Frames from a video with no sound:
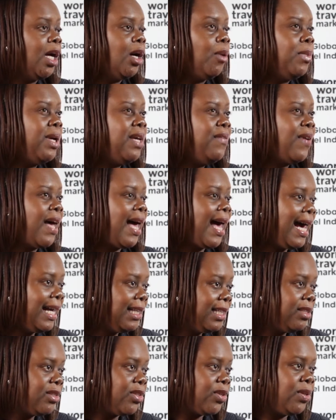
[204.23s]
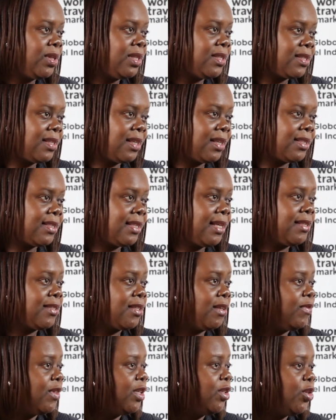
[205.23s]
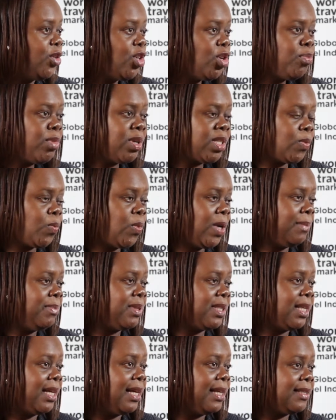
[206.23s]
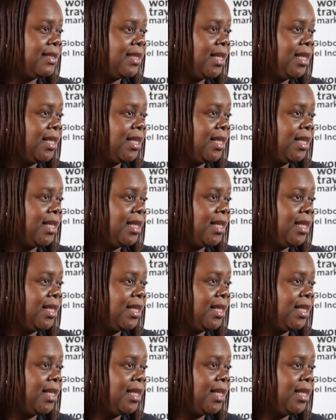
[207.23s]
We've added to the success of the numerous websites